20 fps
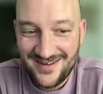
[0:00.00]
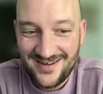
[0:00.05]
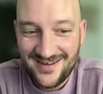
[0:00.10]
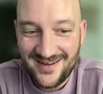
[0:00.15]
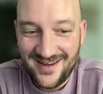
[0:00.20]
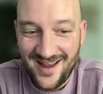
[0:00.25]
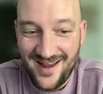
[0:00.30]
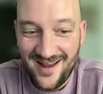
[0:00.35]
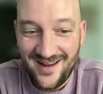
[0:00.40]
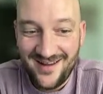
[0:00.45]

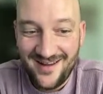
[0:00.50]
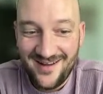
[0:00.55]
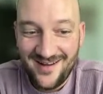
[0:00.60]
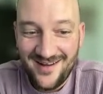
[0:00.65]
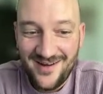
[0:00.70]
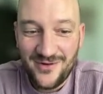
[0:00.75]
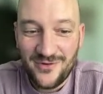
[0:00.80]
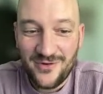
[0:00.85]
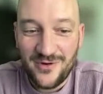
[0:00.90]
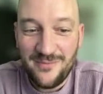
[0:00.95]
Okay.
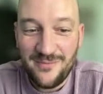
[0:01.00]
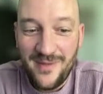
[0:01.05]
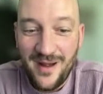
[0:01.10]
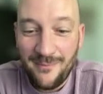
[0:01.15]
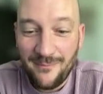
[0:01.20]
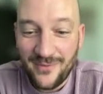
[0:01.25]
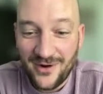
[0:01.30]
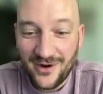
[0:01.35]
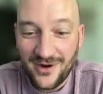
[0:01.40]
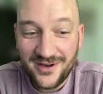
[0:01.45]

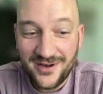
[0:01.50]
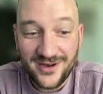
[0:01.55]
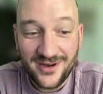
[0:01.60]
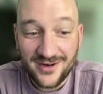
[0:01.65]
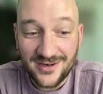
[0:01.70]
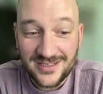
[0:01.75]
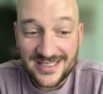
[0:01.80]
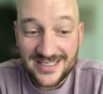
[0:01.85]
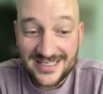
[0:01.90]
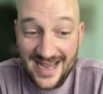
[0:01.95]
Remember, your
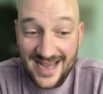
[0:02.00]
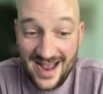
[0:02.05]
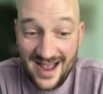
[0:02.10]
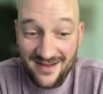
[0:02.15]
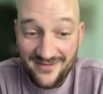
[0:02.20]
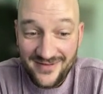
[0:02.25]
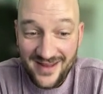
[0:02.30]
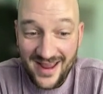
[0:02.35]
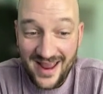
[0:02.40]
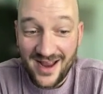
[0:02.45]

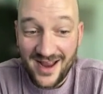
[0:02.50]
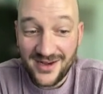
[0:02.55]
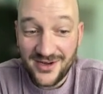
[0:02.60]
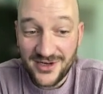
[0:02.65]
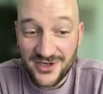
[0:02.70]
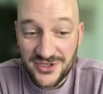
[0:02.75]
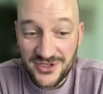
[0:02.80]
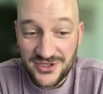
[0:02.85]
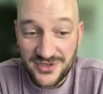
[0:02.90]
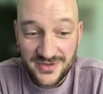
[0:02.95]
staff and your
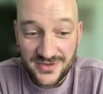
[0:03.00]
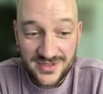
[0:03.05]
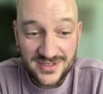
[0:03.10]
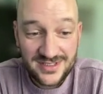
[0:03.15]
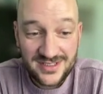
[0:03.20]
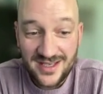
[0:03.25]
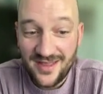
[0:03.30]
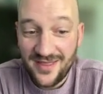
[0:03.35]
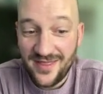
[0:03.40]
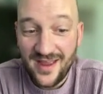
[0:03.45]
students,
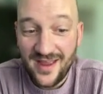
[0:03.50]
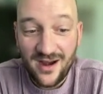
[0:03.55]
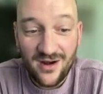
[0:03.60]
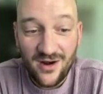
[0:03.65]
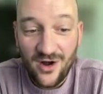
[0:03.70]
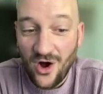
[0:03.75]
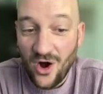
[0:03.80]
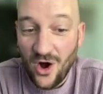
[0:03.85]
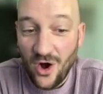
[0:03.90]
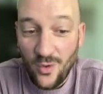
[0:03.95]
they are
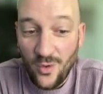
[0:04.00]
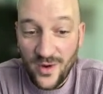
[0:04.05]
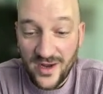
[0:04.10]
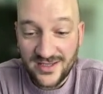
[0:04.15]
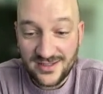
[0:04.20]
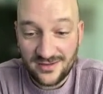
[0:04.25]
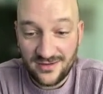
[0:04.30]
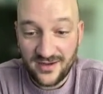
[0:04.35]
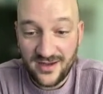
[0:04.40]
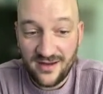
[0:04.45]
always
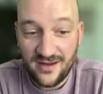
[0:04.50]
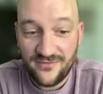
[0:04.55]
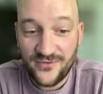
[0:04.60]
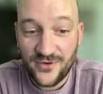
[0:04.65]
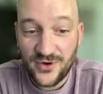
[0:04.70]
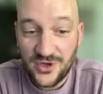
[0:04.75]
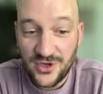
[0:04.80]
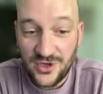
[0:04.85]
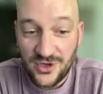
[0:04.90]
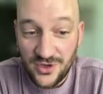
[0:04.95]
looking for
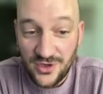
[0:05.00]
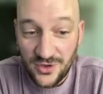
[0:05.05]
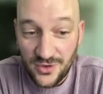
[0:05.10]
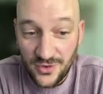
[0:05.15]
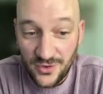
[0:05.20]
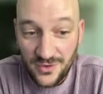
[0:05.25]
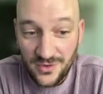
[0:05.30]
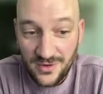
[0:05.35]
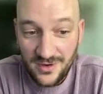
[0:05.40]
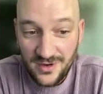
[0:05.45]

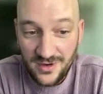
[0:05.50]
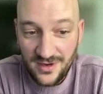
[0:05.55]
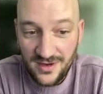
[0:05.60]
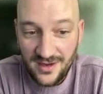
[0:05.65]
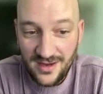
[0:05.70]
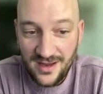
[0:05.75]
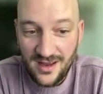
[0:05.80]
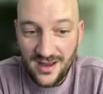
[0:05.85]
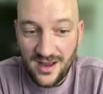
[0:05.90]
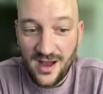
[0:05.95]
you,
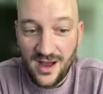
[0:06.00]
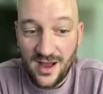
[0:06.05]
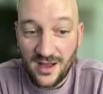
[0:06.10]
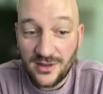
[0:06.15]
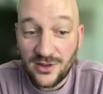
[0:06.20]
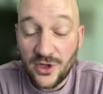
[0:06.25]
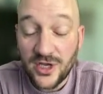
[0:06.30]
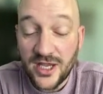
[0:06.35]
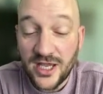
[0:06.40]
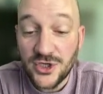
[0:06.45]

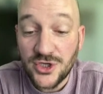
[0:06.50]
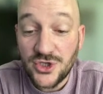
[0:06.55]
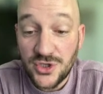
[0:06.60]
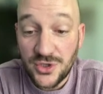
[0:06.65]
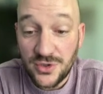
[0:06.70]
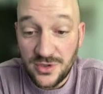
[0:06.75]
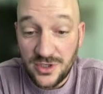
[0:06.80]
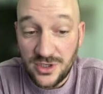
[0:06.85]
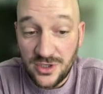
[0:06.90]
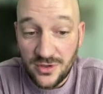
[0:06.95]
looking to
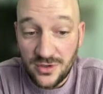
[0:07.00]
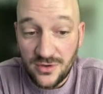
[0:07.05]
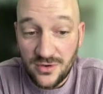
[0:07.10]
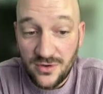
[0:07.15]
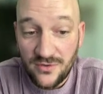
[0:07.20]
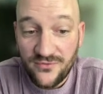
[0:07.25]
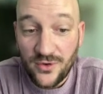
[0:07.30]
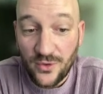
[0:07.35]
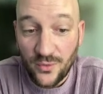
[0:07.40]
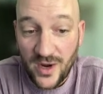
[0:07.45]
you
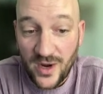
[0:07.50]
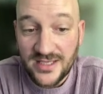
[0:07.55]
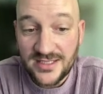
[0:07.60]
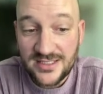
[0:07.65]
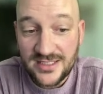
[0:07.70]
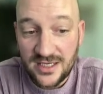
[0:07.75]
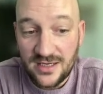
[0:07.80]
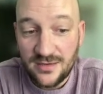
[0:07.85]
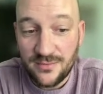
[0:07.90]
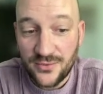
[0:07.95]
for ways
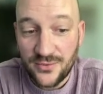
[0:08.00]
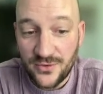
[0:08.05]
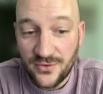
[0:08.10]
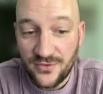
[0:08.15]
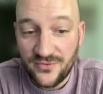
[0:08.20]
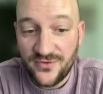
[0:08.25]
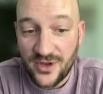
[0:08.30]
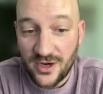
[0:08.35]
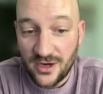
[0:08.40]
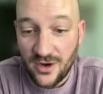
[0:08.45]
to improve
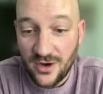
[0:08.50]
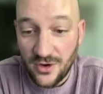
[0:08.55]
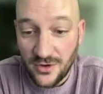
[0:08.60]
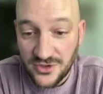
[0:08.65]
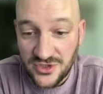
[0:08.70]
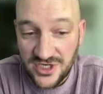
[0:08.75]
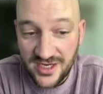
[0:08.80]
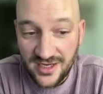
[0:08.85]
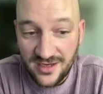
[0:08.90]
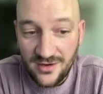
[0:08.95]
their
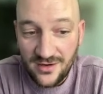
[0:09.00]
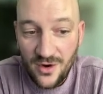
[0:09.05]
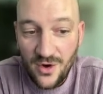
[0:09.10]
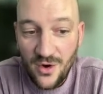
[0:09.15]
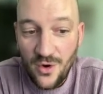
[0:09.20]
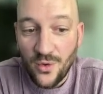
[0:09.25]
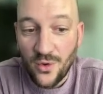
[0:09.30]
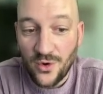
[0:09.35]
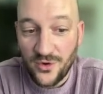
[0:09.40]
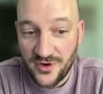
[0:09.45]
coaching
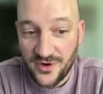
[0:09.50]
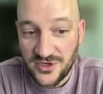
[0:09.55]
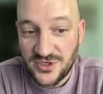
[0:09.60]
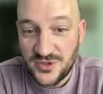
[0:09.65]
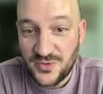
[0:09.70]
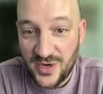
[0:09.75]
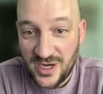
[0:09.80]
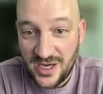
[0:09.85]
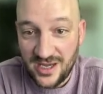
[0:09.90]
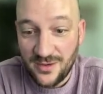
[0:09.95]
or their
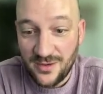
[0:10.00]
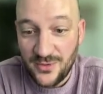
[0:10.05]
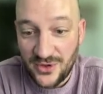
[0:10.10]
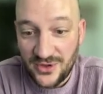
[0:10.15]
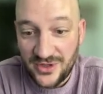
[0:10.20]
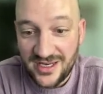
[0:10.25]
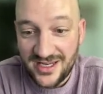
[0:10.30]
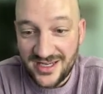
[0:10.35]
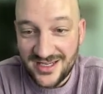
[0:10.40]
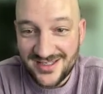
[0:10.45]
spinning
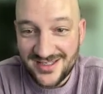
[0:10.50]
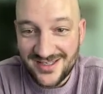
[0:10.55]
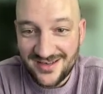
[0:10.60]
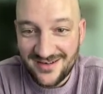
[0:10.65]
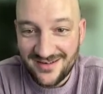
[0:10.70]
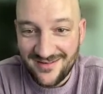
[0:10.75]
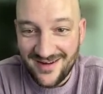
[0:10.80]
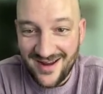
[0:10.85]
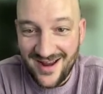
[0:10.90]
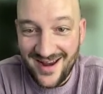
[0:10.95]
abilities,
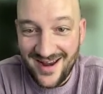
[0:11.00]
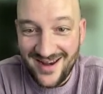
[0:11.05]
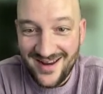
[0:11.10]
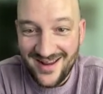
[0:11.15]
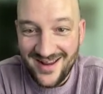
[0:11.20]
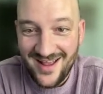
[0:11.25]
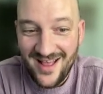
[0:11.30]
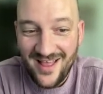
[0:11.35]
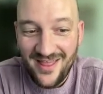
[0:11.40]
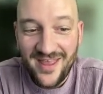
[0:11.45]
right?
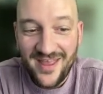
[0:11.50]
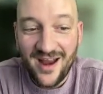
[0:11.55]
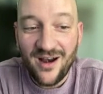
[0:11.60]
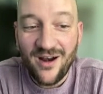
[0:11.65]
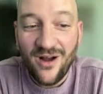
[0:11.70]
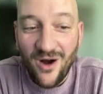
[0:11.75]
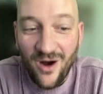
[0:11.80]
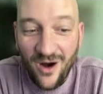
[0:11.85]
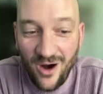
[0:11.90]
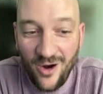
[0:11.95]
They are
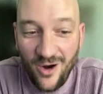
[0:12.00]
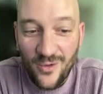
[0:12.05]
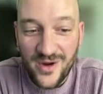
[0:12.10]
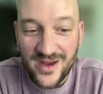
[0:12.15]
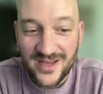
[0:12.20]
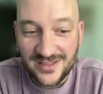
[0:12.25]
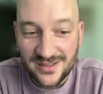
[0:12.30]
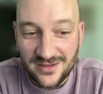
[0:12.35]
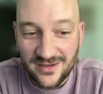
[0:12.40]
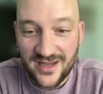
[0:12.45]

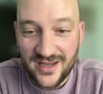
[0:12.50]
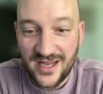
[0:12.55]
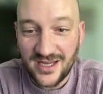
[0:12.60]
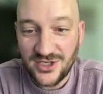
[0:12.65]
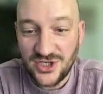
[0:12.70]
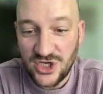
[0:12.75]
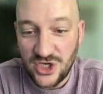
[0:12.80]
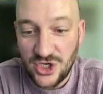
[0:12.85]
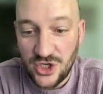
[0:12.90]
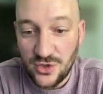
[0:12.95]
always looking
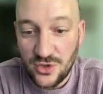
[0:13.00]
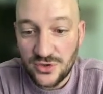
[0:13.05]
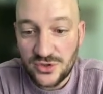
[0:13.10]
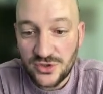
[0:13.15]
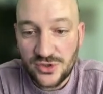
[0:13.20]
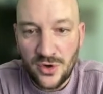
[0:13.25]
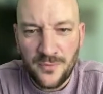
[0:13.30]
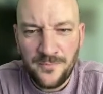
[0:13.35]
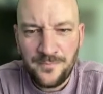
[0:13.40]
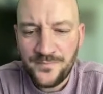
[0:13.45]
to you.
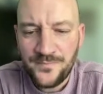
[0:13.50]
So